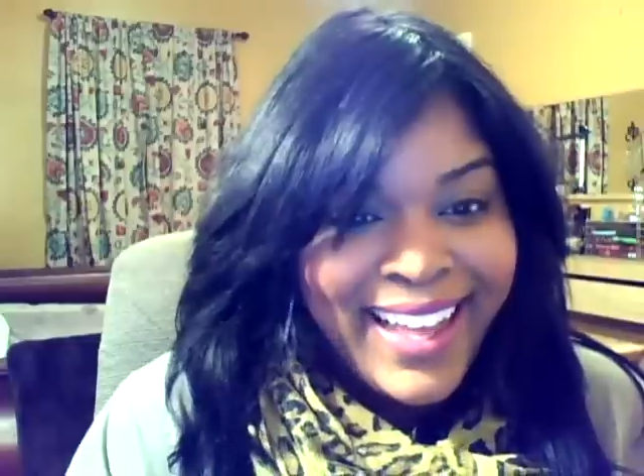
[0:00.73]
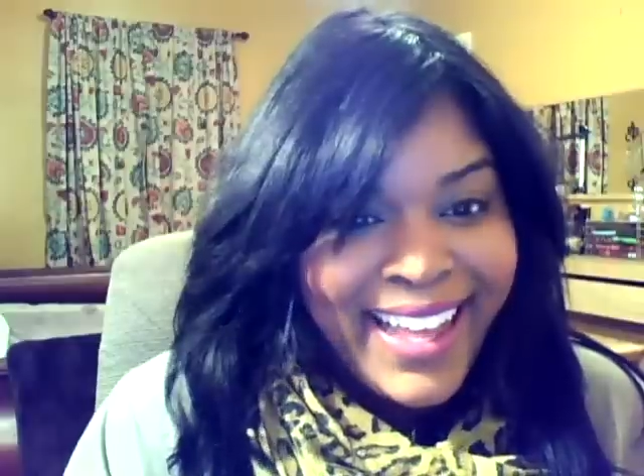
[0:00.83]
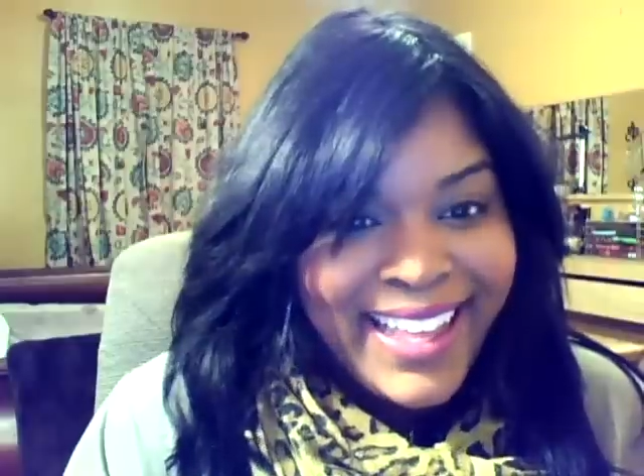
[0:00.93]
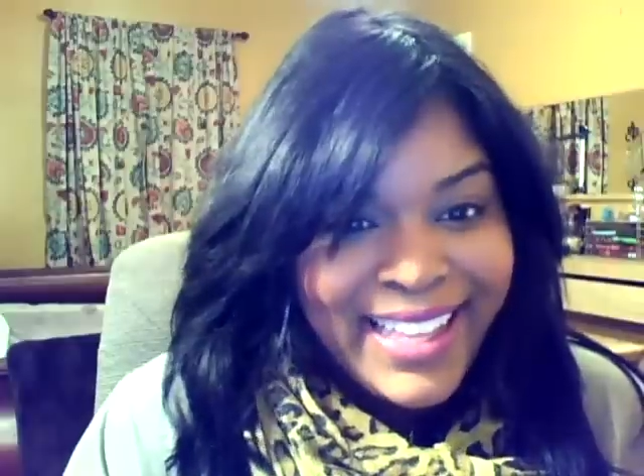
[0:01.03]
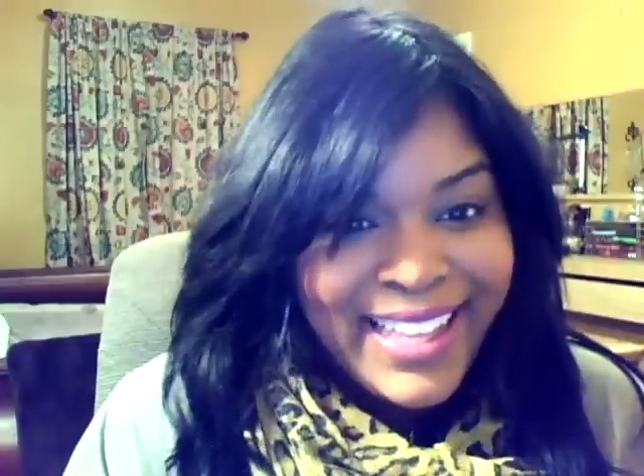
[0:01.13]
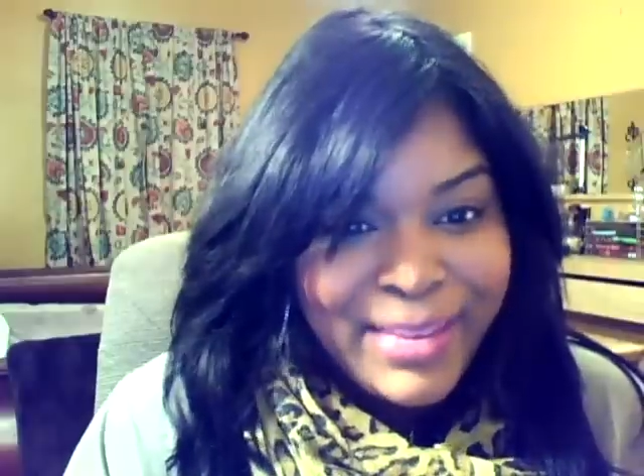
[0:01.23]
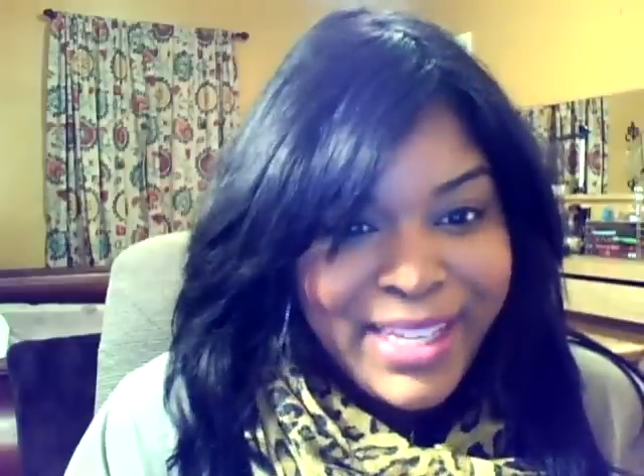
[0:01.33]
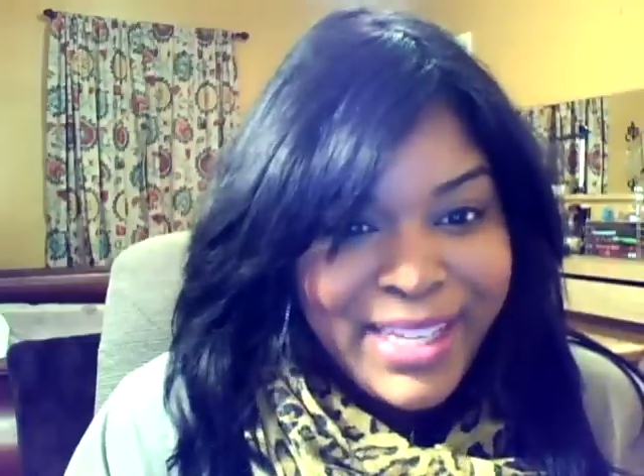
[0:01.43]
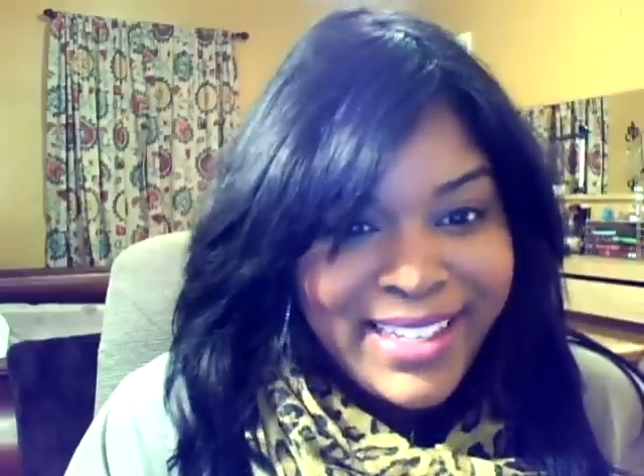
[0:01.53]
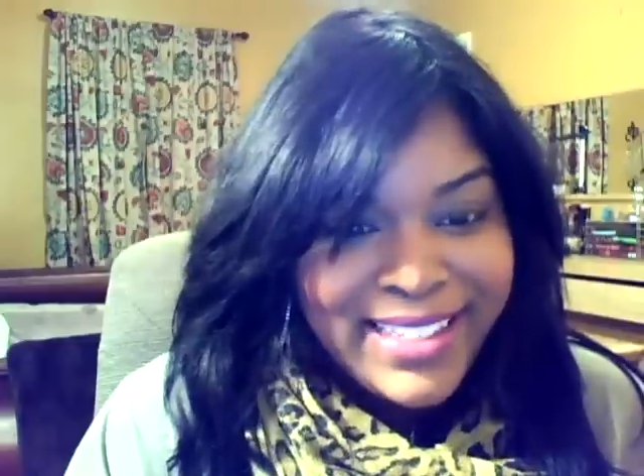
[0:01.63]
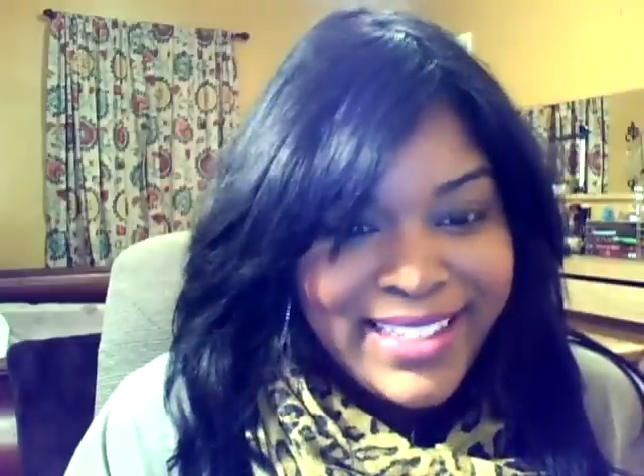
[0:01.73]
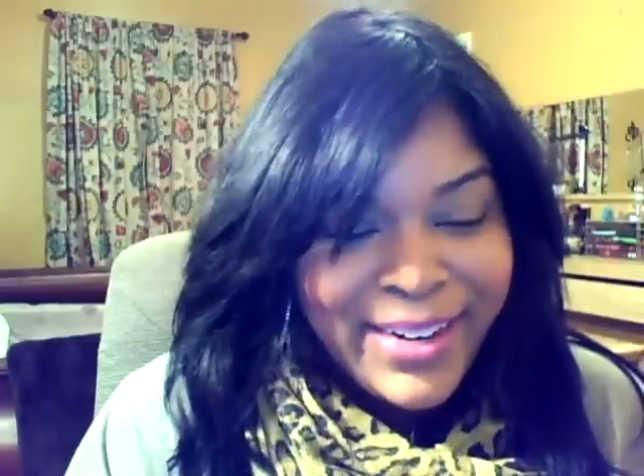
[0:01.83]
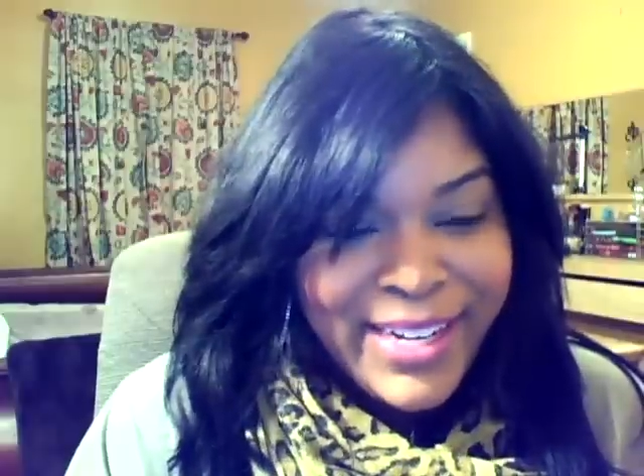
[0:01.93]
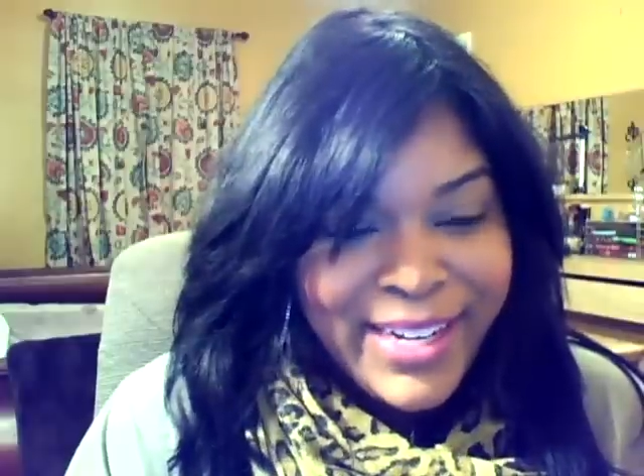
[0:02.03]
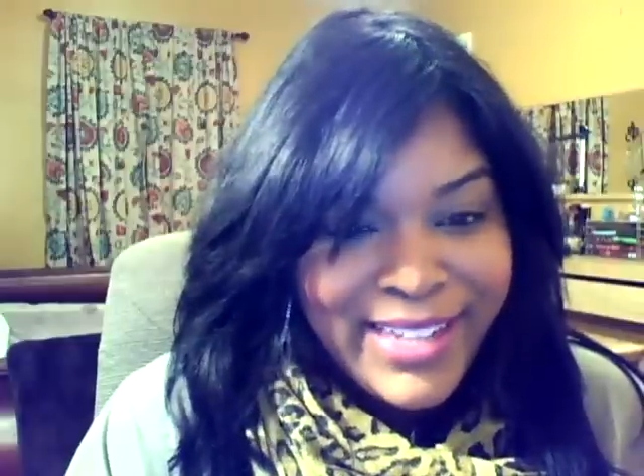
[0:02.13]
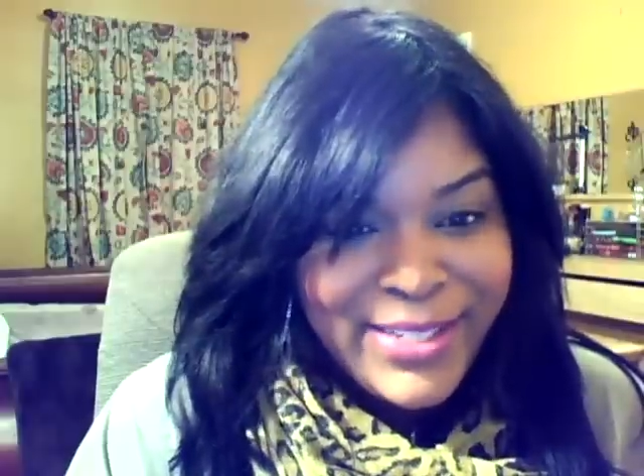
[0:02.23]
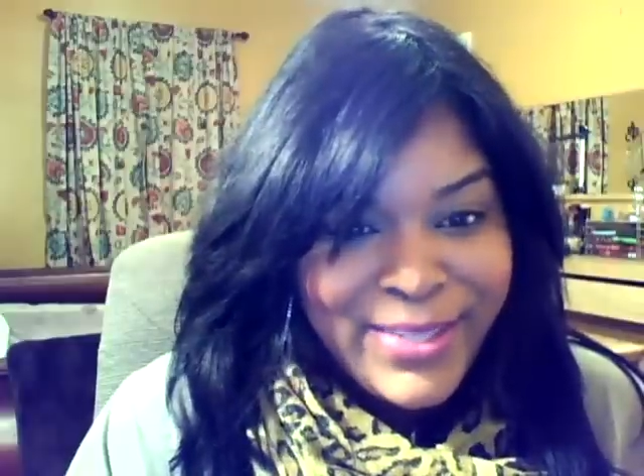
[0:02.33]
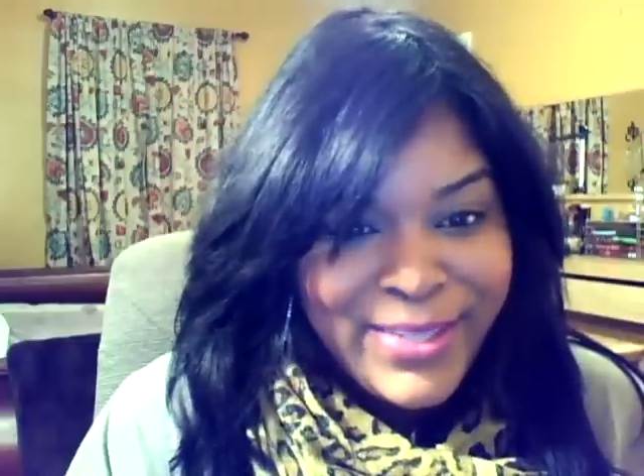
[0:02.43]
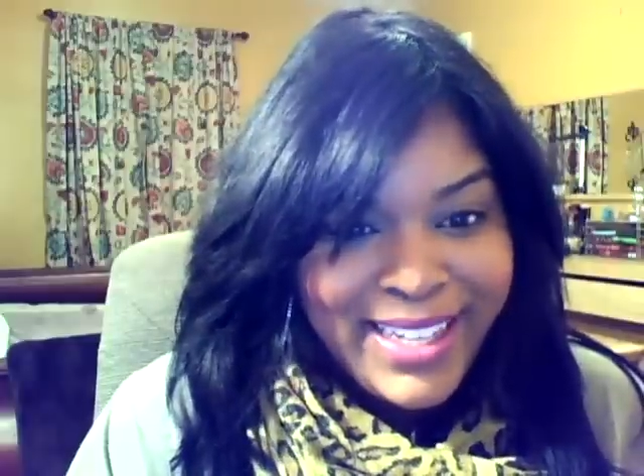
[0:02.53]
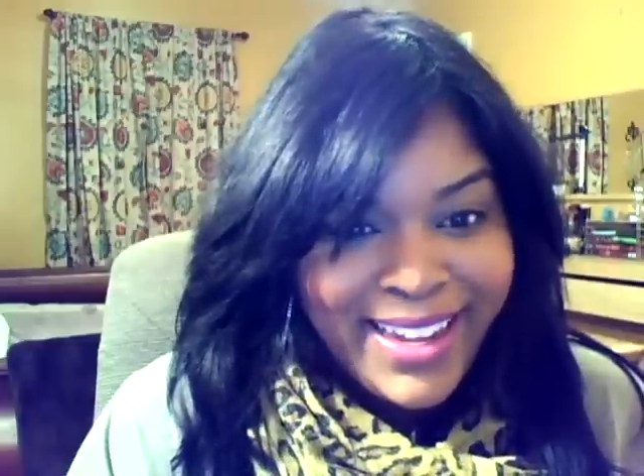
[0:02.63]
Hi Glammies, how are you guys
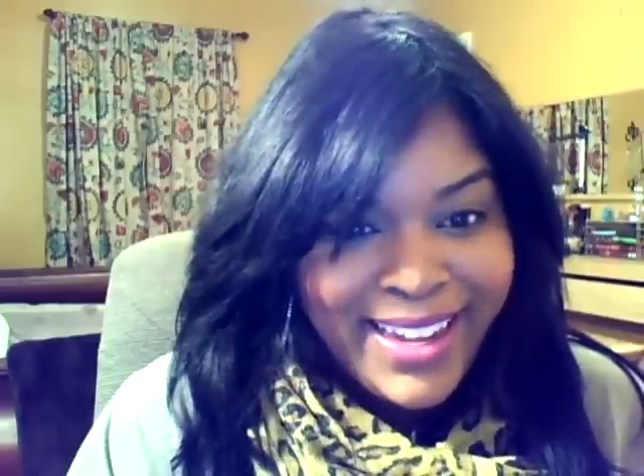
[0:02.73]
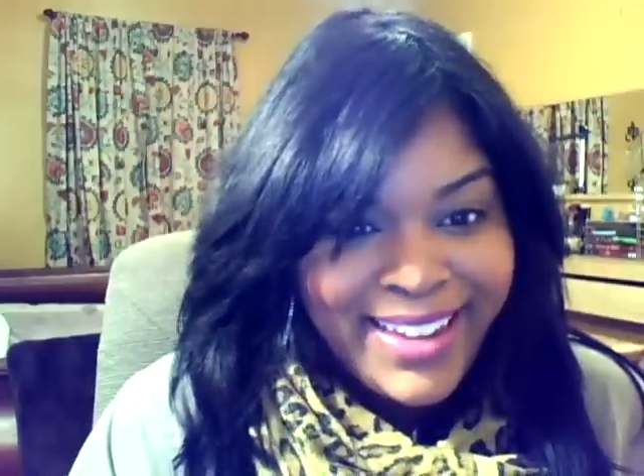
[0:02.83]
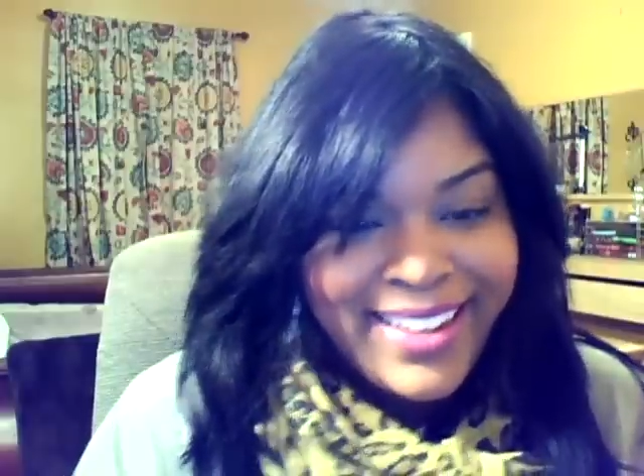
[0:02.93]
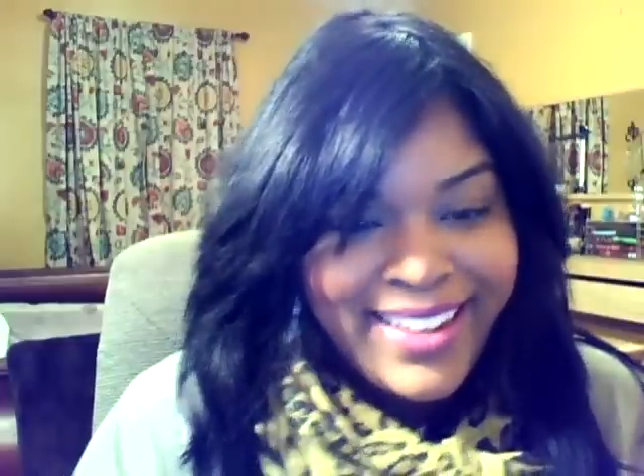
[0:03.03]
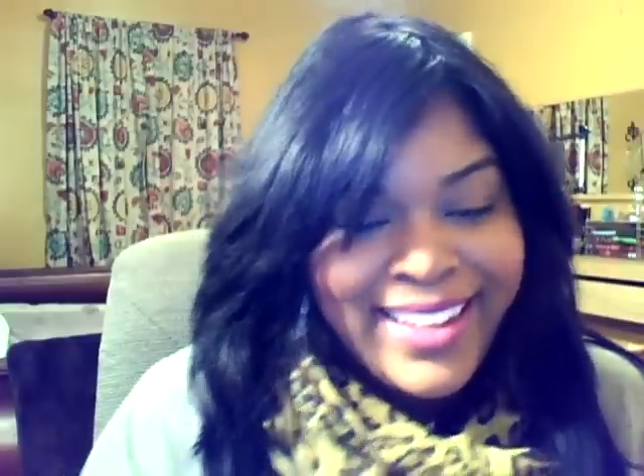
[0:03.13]
doing today?